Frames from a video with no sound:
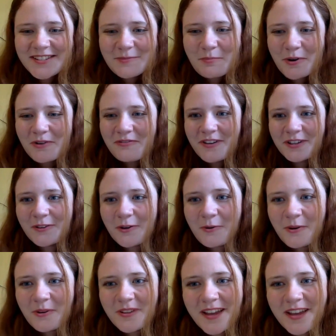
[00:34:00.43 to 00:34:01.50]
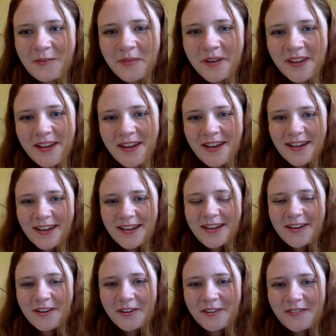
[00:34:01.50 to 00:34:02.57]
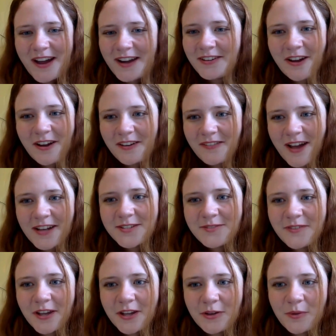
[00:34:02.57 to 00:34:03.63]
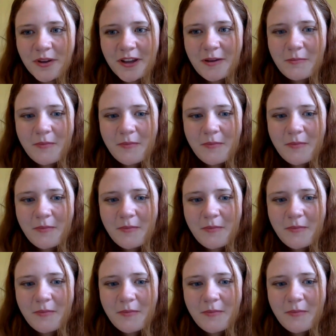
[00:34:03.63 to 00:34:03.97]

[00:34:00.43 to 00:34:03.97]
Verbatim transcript: it's a perfect logo. Like it really, you know, I don't know. I just feel it's like, like the